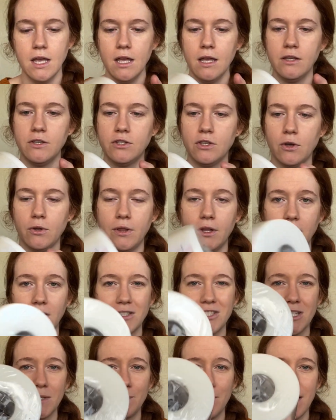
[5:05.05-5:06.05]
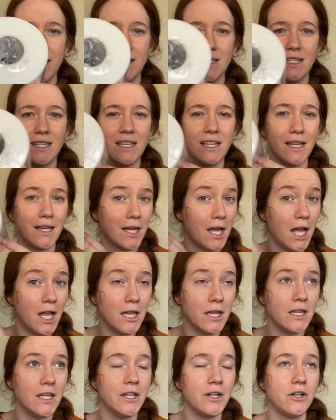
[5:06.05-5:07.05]
So they're just basically like a
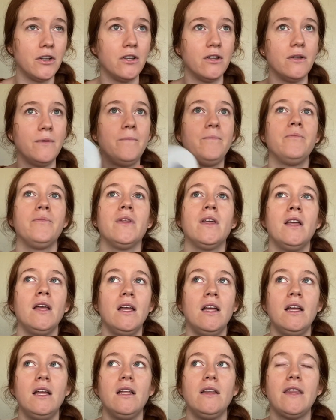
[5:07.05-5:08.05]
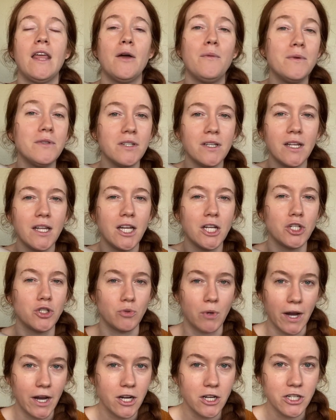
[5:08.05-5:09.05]
little, they almost look like a
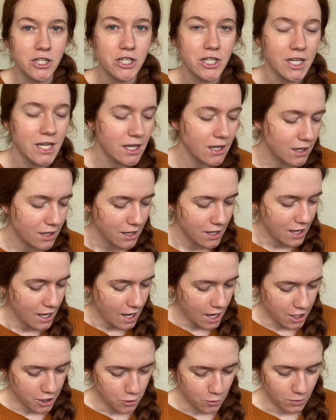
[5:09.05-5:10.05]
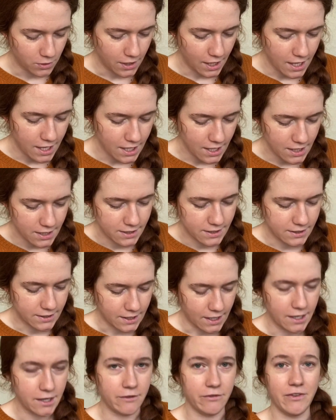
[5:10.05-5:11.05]
dryer sheet, and you lay it
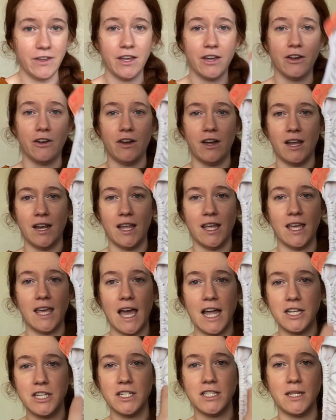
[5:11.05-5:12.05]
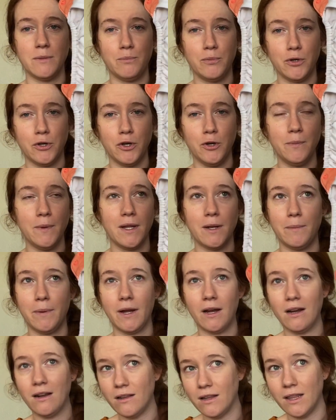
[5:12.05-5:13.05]
inside of here and it catches the poop, and
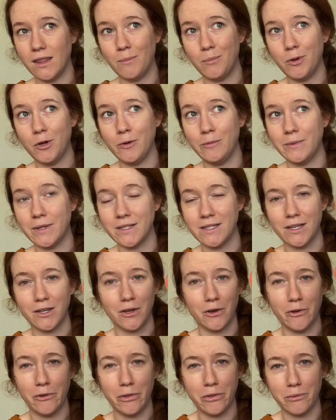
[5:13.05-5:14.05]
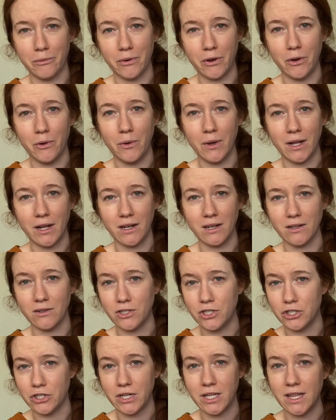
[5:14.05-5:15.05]
apparently the poop doesn't go through and
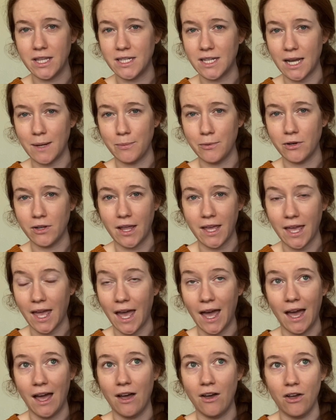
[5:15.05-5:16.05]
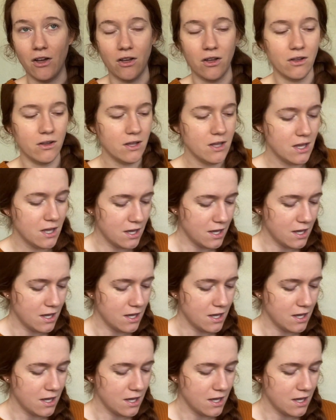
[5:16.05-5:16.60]
dirty the diaper like at all.